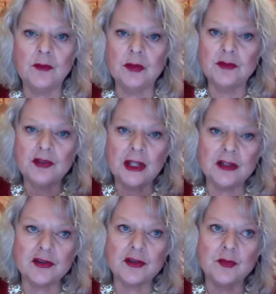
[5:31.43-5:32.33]
You
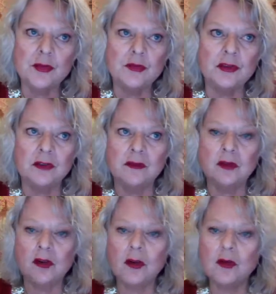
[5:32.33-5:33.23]
change the beauty of your
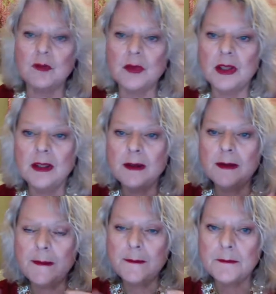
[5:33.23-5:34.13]
home
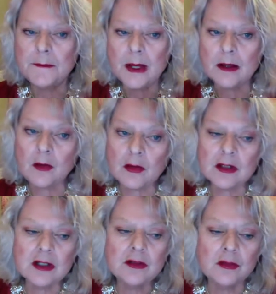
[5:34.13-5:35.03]

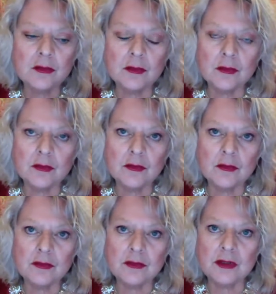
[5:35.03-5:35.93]
according to
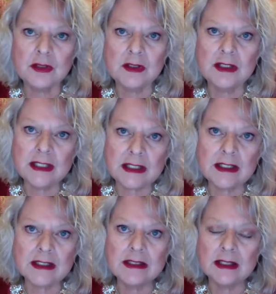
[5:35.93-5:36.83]
the
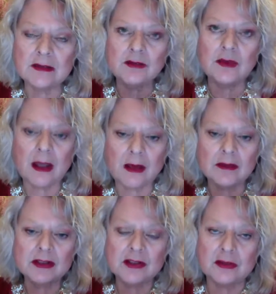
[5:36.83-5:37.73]
needs that you have
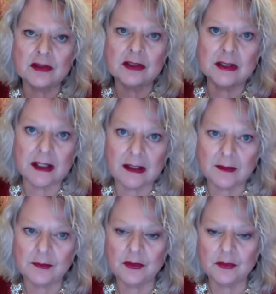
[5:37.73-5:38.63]
a certain
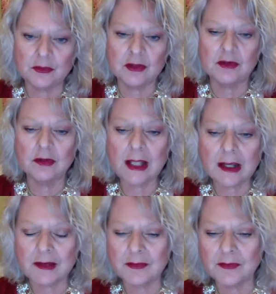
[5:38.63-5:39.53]
time during your
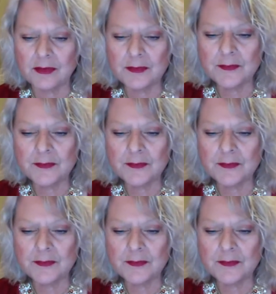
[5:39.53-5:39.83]
life.